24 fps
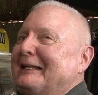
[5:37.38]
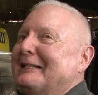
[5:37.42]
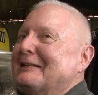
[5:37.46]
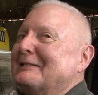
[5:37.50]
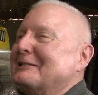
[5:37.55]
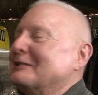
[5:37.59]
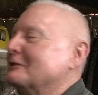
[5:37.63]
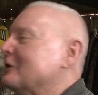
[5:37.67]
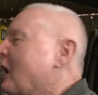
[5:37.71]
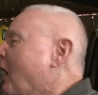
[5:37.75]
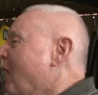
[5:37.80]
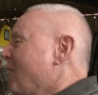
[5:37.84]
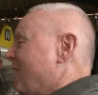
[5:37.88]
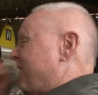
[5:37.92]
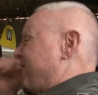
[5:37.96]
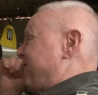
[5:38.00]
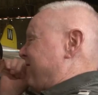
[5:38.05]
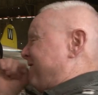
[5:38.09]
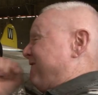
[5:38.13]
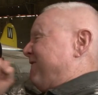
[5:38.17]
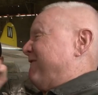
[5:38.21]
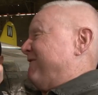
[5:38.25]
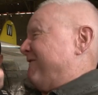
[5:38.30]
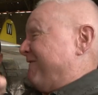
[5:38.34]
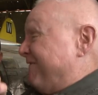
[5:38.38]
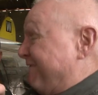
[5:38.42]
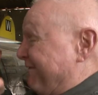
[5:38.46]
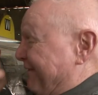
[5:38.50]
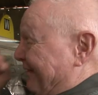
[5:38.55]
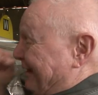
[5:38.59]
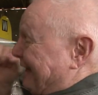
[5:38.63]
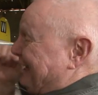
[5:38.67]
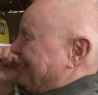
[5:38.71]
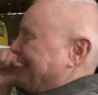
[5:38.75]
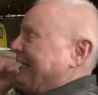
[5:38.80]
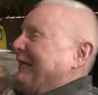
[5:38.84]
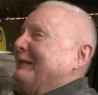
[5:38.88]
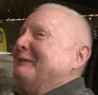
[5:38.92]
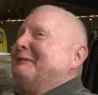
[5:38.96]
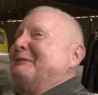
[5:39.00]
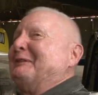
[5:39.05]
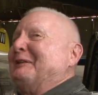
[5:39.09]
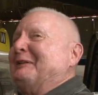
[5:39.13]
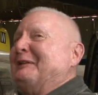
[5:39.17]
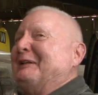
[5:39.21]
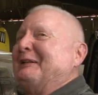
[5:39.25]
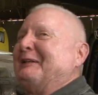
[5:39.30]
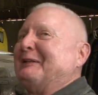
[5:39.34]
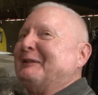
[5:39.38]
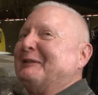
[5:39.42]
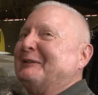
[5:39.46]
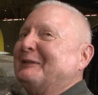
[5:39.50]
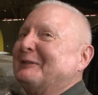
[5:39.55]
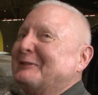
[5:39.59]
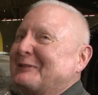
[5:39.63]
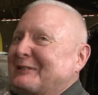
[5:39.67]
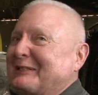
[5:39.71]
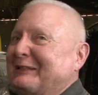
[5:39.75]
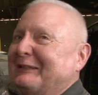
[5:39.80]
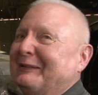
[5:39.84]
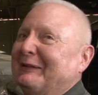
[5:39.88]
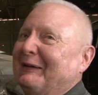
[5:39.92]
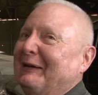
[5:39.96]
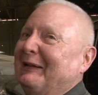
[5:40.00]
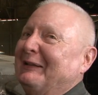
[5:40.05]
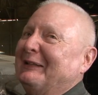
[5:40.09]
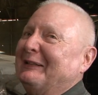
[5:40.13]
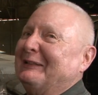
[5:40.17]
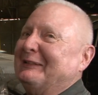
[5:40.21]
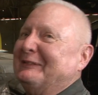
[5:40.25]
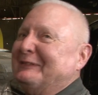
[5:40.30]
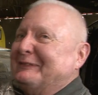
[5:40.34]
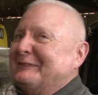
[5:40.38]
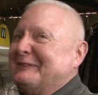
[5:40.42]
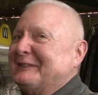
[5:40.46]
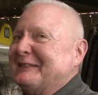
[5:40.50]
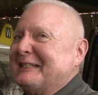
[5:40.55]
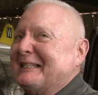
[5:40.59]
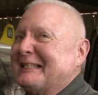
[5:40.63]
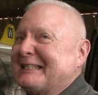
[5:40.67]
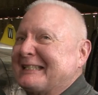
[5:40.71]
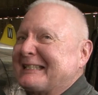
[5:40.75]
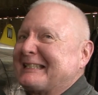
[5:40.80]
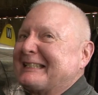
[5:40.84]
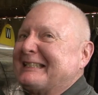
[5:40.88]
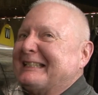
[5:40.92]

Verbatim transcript: it just they were hosing all of us.